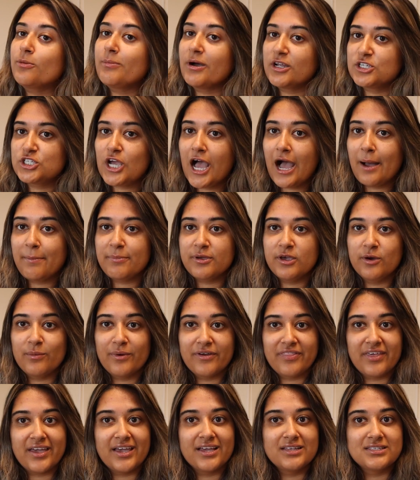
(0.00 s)
much happier
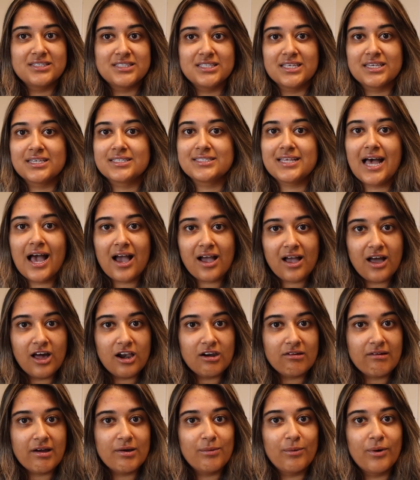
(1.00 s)
with it. It's the exact
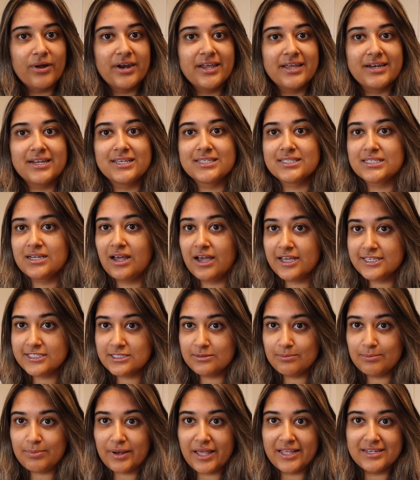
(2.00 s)
color I wanted. It's nice
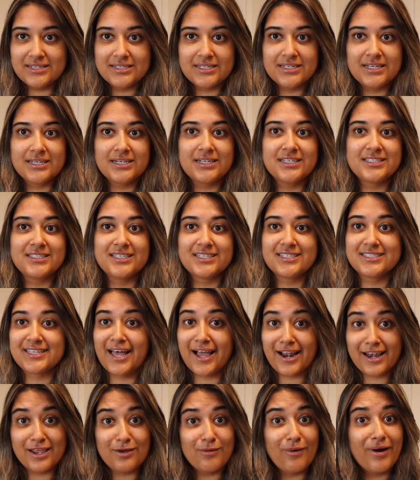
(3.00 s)
and blended. It's
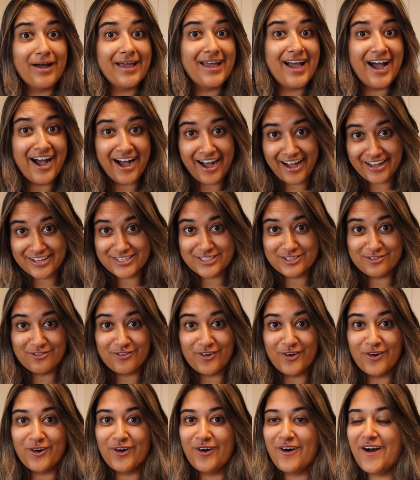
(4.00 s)
exactly what I asked
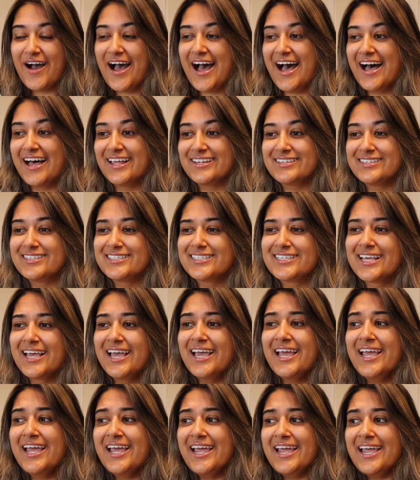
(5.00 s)
for, and
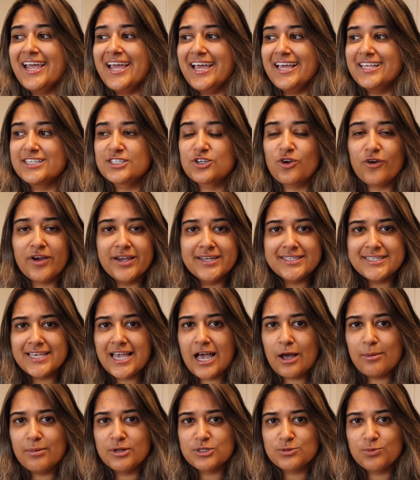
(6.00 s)
it's crazy
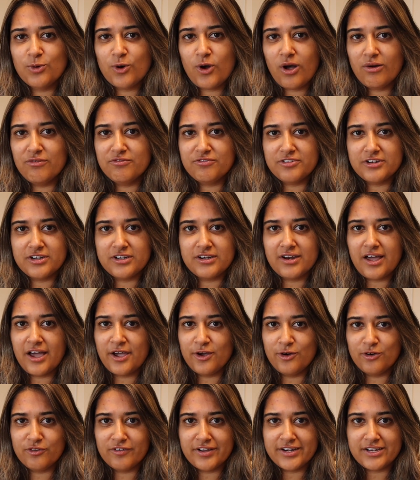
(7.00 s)
how much more confident
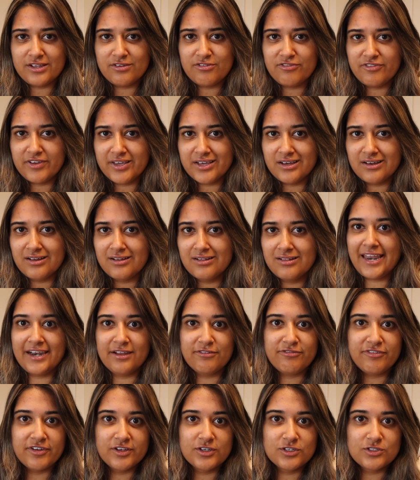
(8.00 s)
I already feel. And it
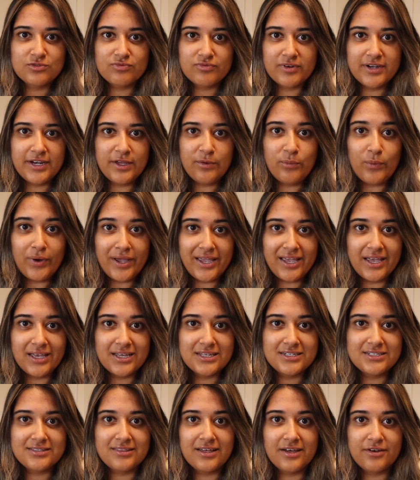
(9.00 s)
feels really
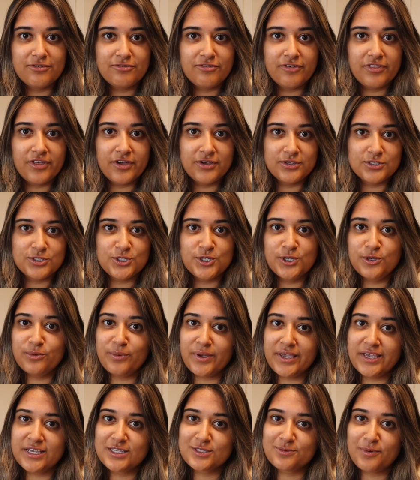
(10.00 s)
weird that for those 2
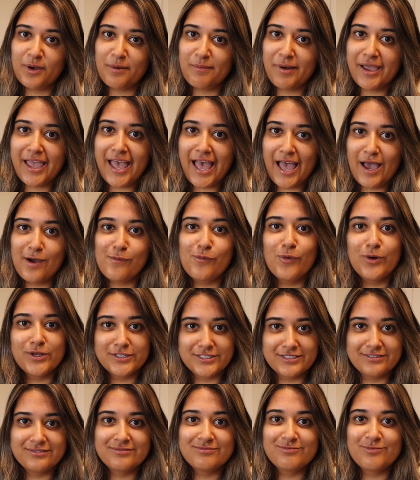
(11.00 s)
weeks where my hair
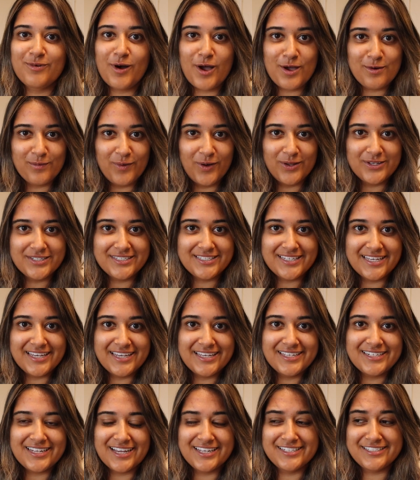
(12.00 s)
wasn't what I
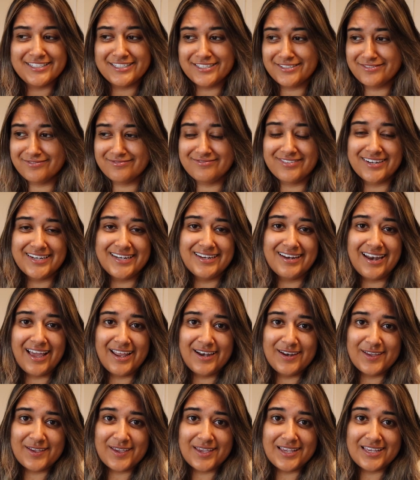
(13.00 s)
wanted, I didn't really
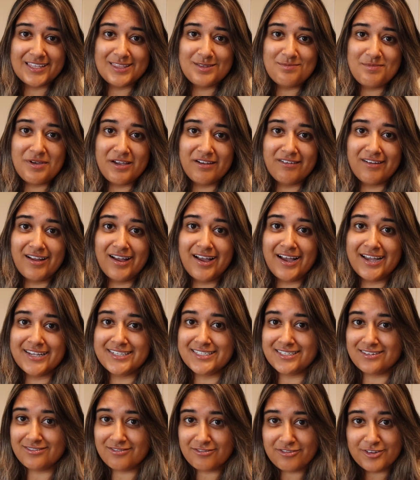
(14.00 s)
like looking in the mirror, I
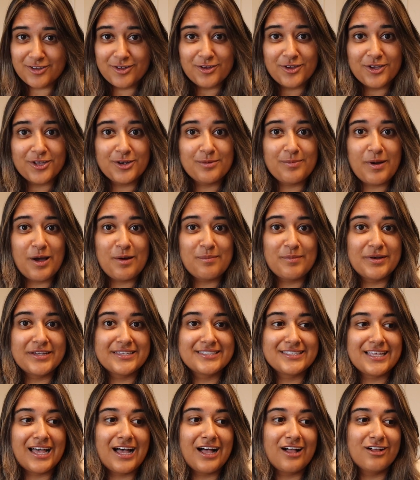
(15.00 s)
didn't feel good about
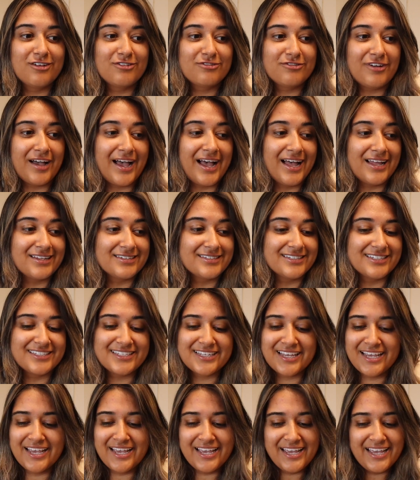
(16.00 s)
myself, and
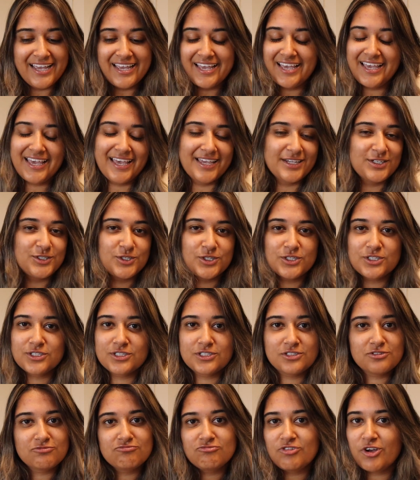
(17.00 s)
it's
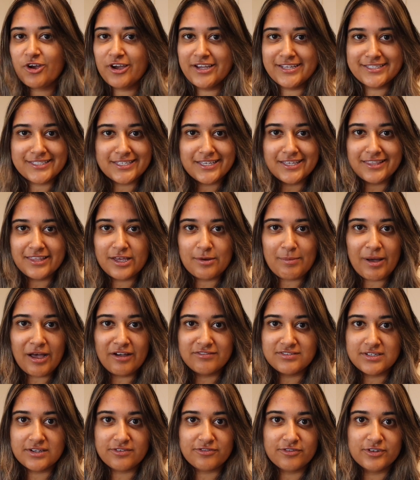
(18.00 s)
just crazy the amount
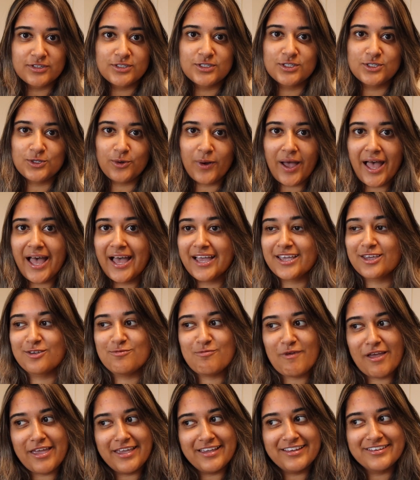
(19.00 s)
of difference your hair can
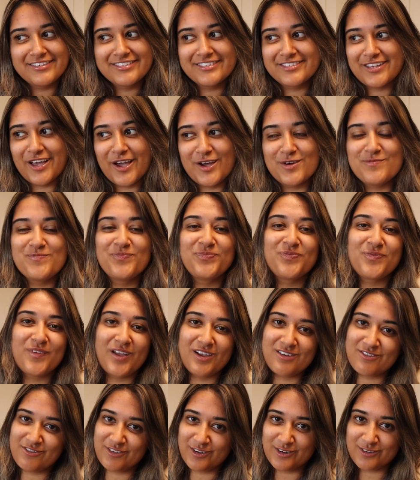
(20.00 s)
make. So
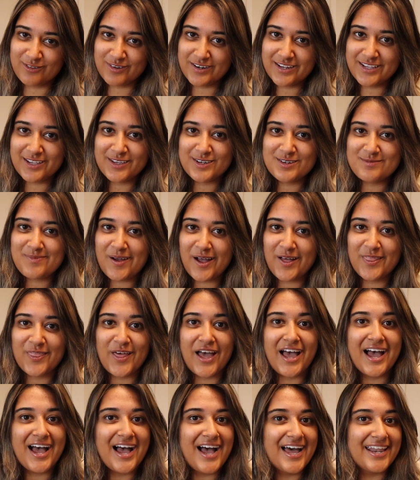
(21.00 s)
I feel really good about
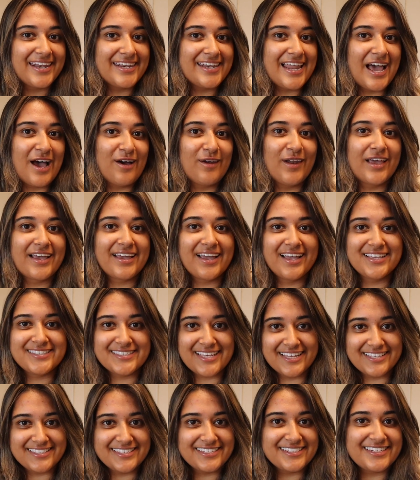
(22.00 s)
that, and now, like I
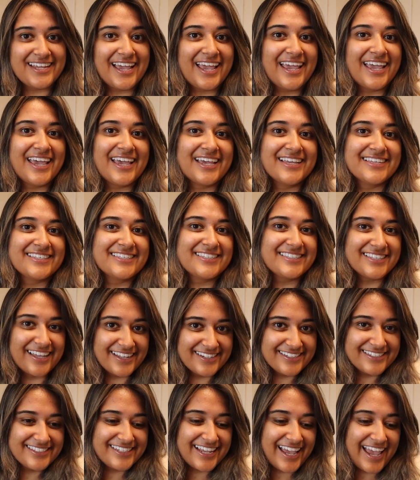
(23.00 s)
said, today is
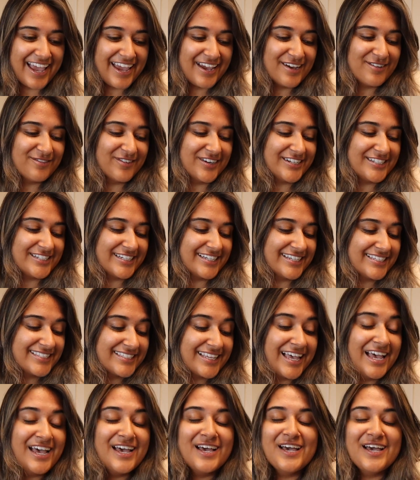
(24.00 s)
Sunday, which is